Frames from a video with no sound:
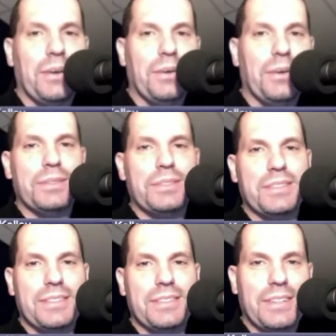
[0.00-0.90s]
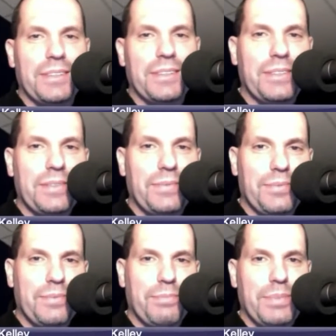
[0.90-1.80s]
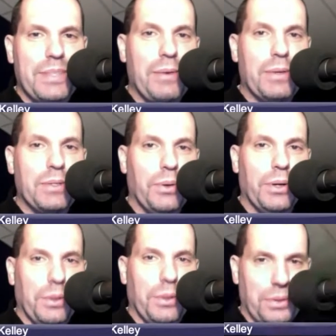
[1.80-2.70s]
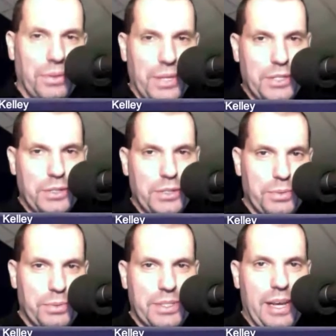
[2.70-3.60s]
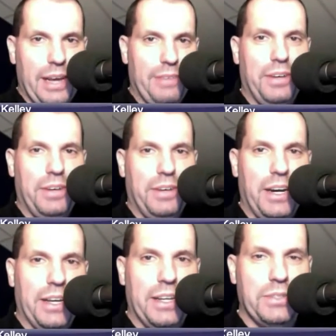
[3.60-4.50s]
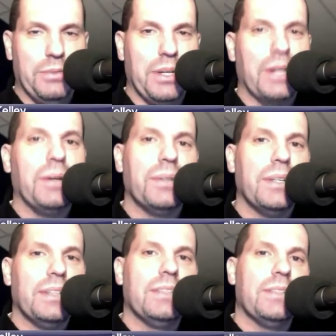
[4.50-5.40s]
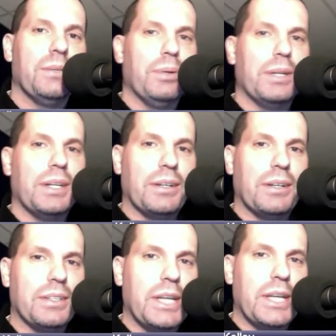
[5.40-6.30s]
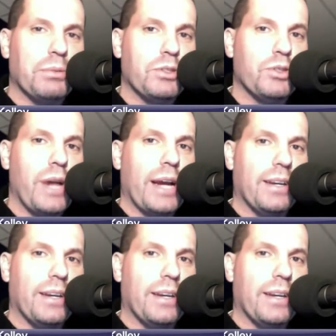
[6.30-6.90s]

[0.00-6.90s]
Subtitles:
there's territorial issues with sci-fi, as you know. So putting, Trek,